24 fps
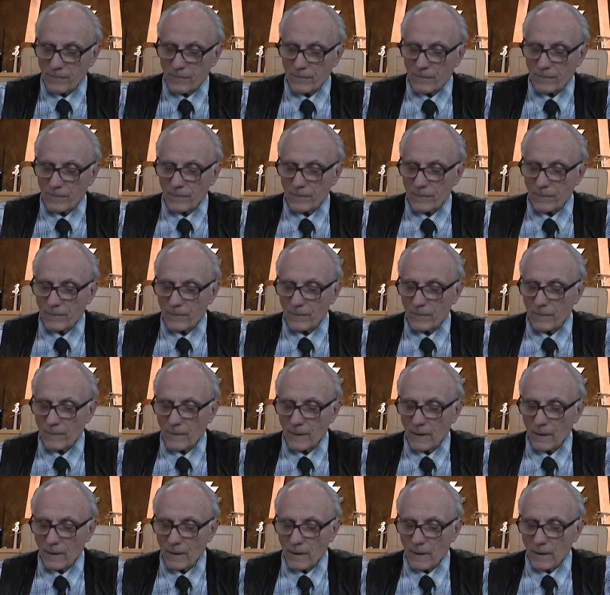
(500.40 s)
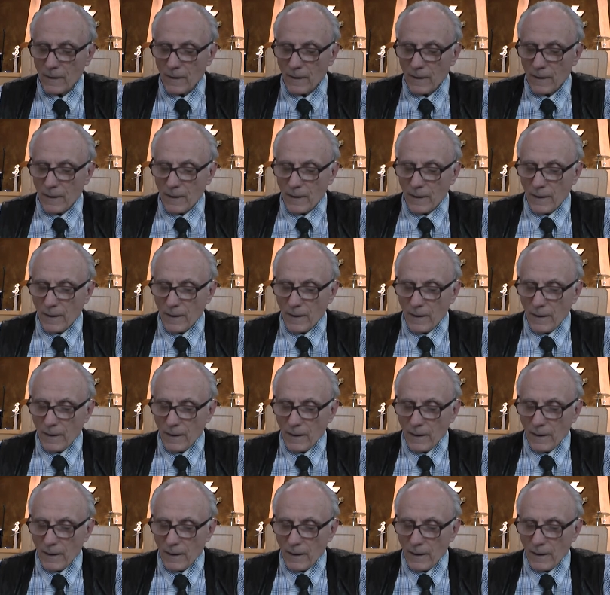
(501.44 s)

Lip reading: [no speech]